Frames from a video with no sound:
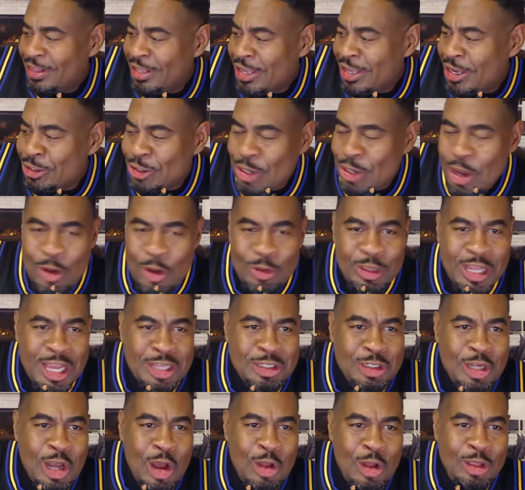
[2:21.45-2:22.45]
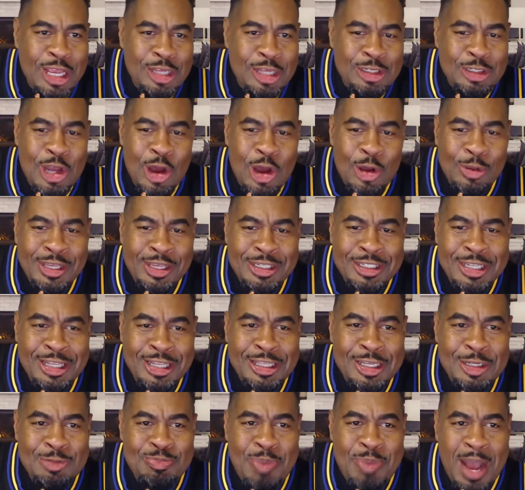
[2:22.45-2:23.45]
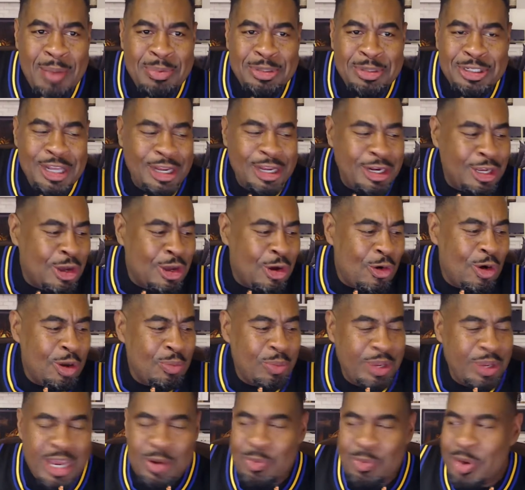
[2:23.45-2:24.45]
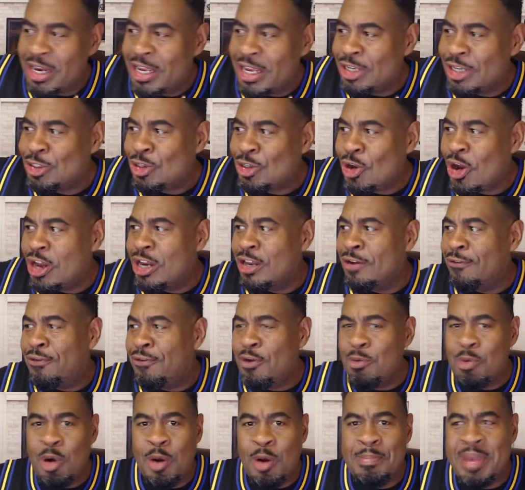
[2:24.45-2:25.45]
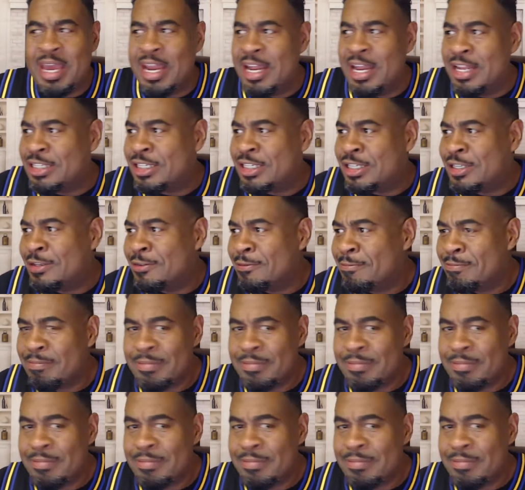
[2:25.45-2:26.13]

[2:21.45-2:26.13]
Let's go. Let's go. Let's go. Let's get this Bible study going. We're getting ready to get started in a few more minutes.